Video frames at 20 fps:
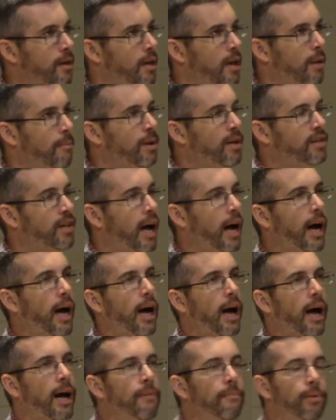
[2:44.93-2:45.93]
Because
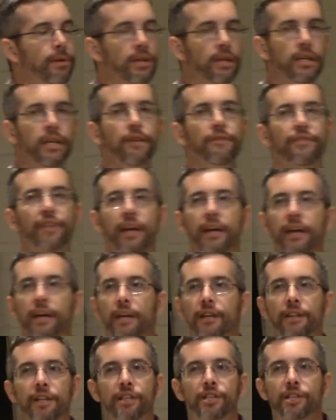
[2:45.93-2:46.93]
I, I, believe
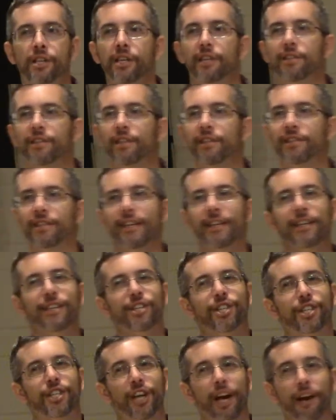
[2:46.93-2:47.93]
that, that Jesus didn't
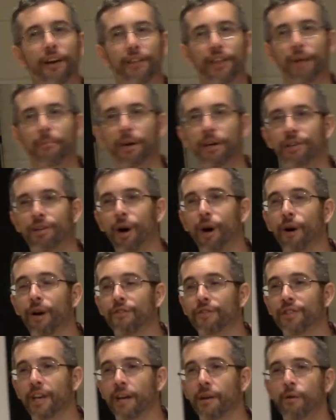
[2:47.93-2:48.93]
share them in a tone
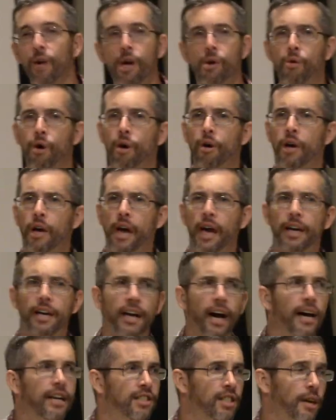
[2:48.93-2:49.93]
of saying, well, hey
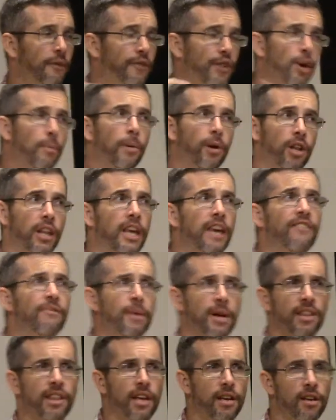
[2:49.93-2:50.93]
guys, if you believe
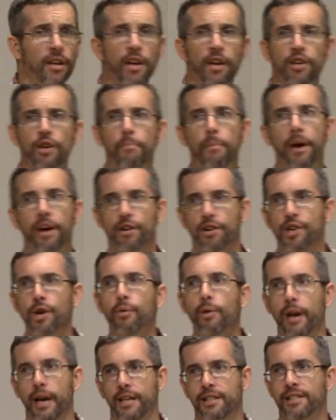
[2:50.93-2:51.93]
me, then you better do
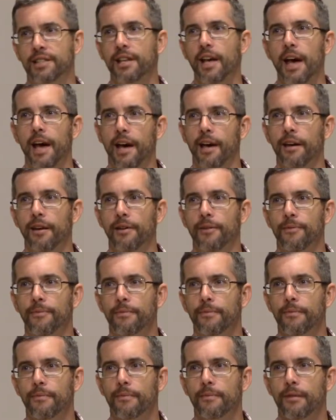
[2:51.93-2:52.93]
what I say.
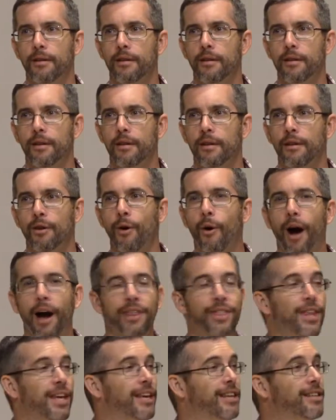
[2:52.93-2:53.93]
No, I
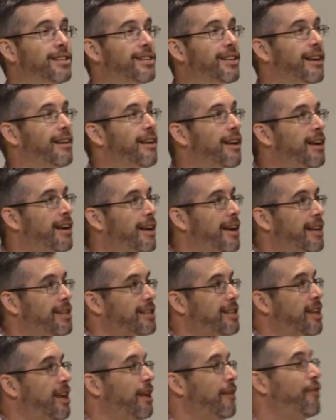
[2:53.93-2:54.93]
think he said, he
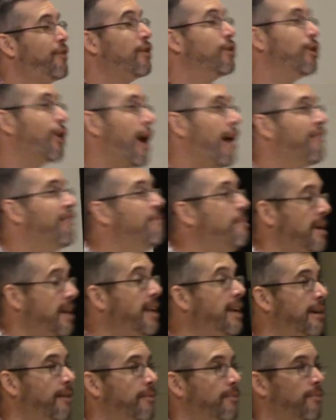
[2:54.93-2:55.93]
said, if you love
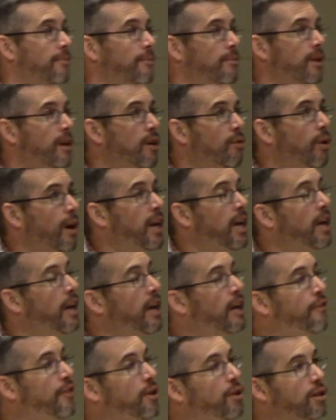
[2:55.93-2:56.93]
me, right?
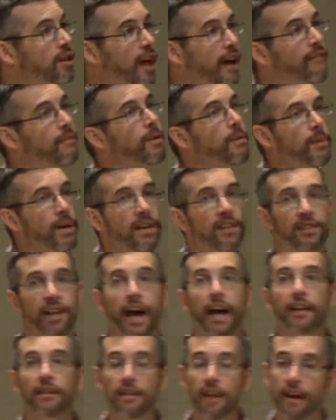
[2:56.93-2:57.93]
If you love me because
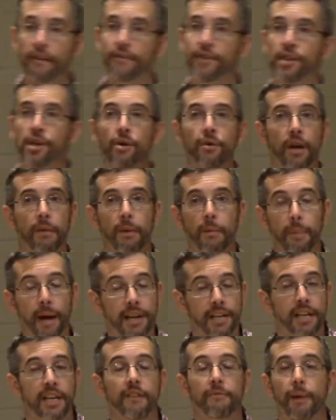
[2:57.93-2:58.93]
I loved you and I'm
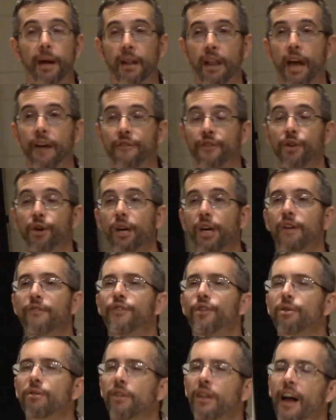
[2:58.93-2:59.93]
about to give my life for you, if
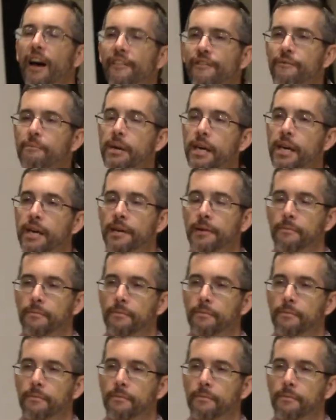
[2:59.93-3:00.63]
you love me,